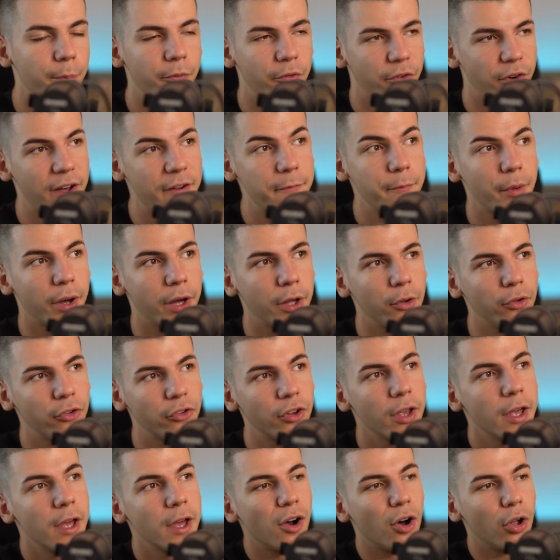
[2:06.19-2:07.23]
five
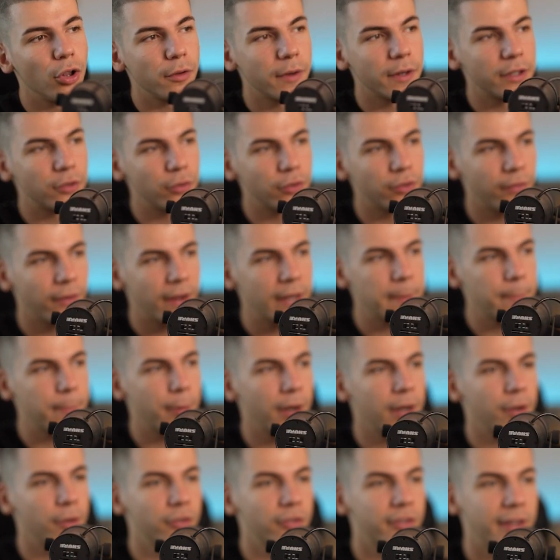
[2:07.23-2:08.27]
pounds all the way to 20
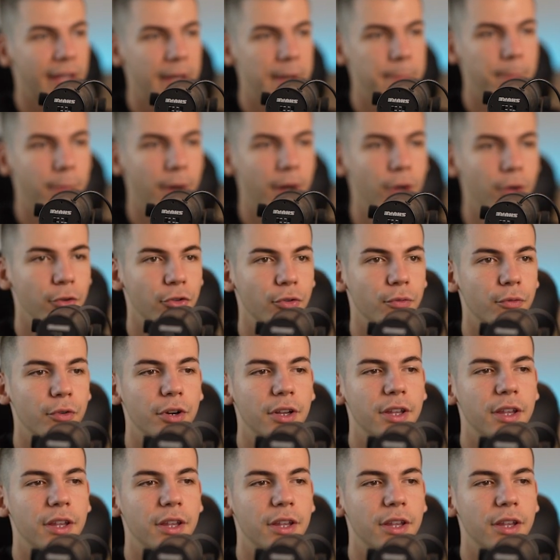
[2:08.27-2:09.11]
pounds, 10 pounds over